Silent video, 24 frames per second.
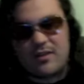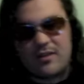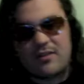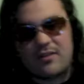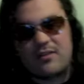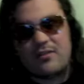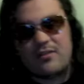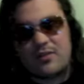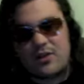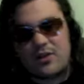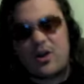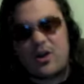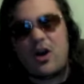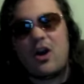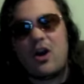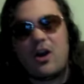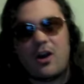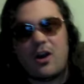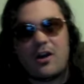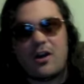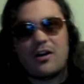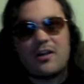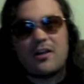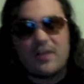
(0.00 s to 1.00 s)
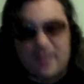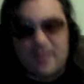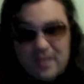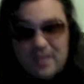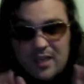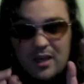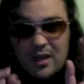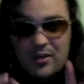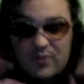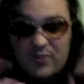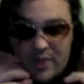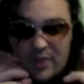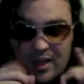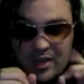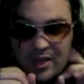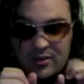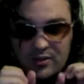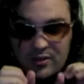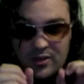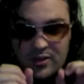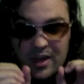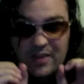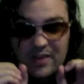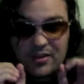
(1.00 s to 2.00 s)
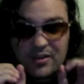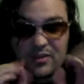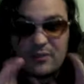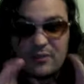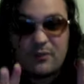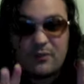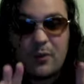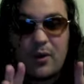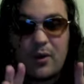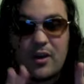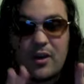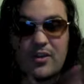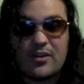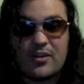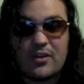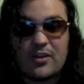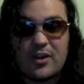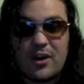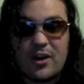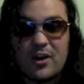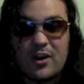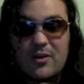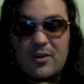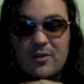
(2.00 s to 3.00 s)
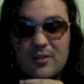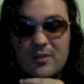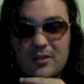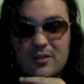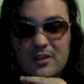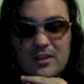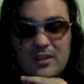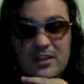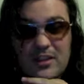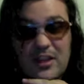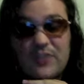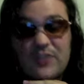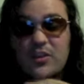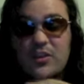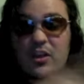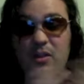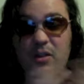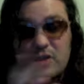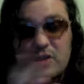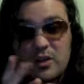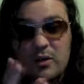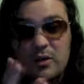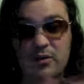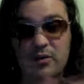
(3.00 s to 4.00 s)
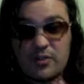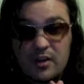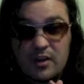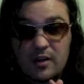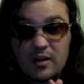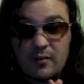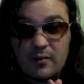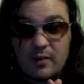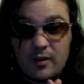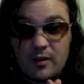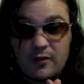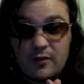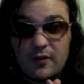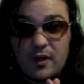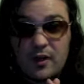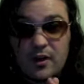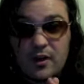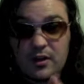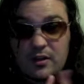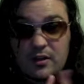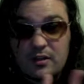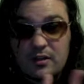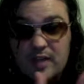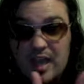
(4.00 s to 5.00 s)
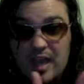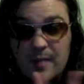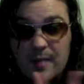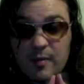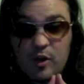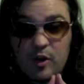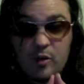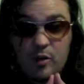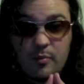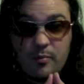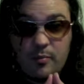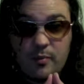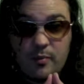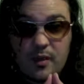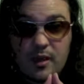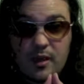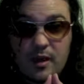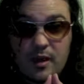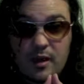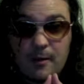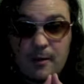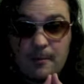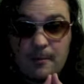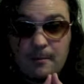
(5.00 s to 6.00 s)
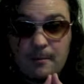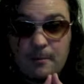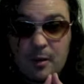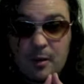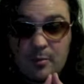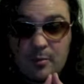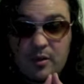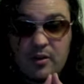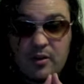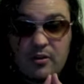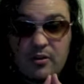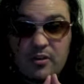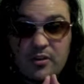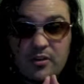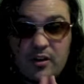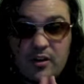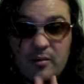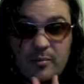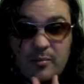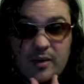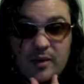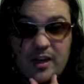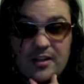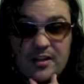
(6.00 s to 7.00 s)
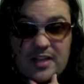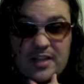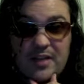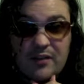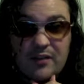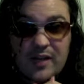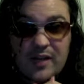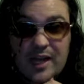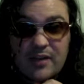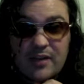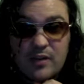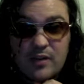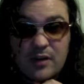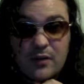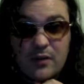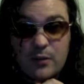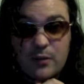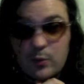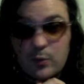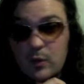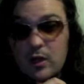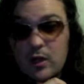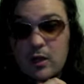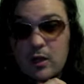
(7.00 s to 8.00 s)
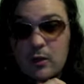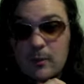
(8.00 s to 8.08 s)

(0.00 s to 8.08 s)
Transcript: the car. He has his voice, you know. I thought that was a fun cameo appearance there by David Hasselhoff as well.